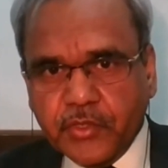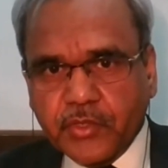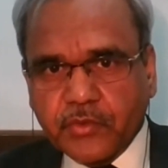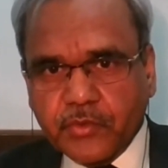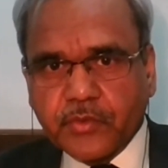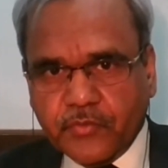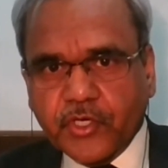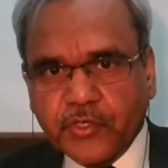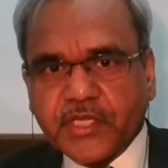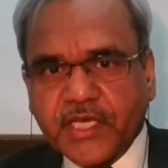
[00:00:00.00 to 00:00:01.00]
your
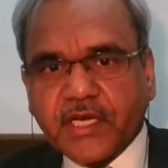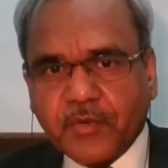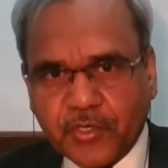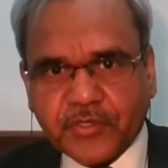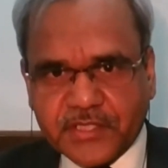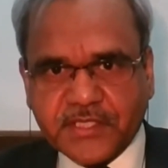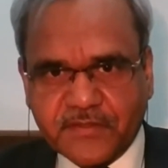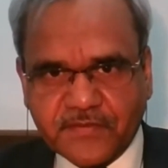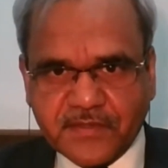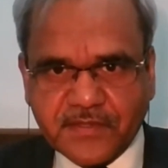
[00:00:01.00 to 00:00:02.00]
what you think about yourself,
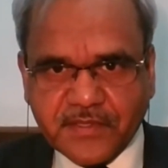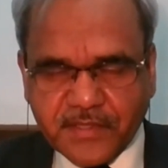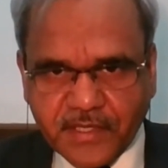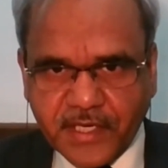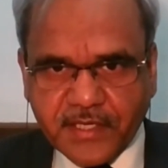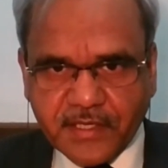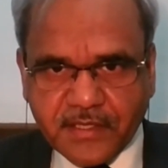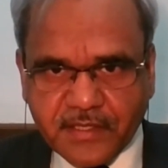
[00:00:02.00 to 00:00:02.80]
right?